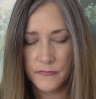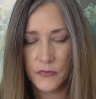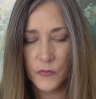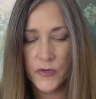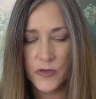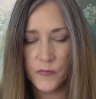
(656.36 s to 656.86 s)

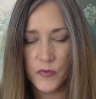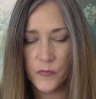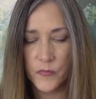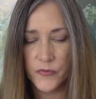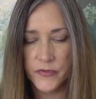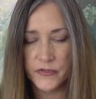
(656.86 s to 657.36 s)
The Rainbow
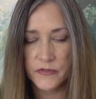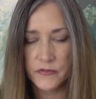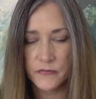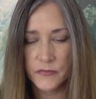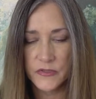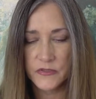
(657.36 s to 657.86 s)

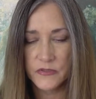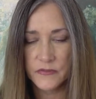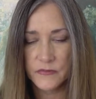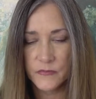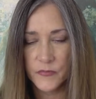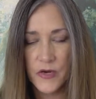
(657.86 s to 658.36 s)
Bridge, which
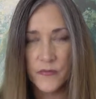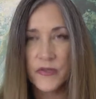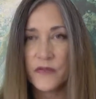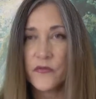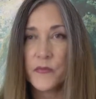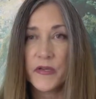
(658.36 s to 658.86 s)

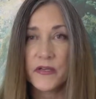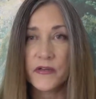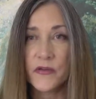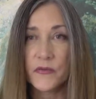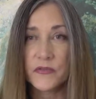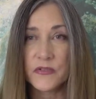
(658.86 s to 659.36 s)
probably everybody
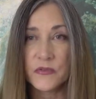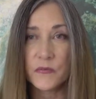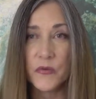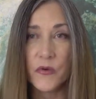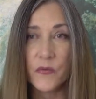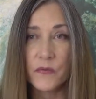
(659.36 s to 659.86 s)
knows this
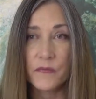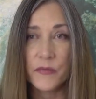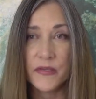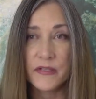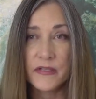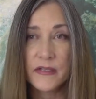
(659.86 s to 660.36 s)
poem,
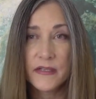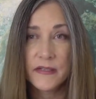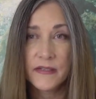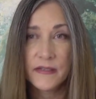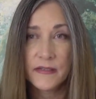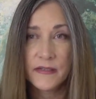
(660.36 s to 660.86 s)
but
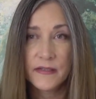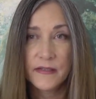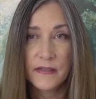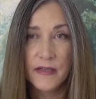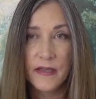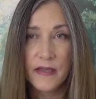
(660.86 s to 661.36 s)

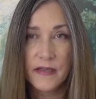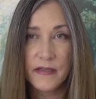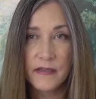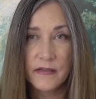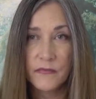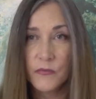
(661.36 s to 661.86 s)
I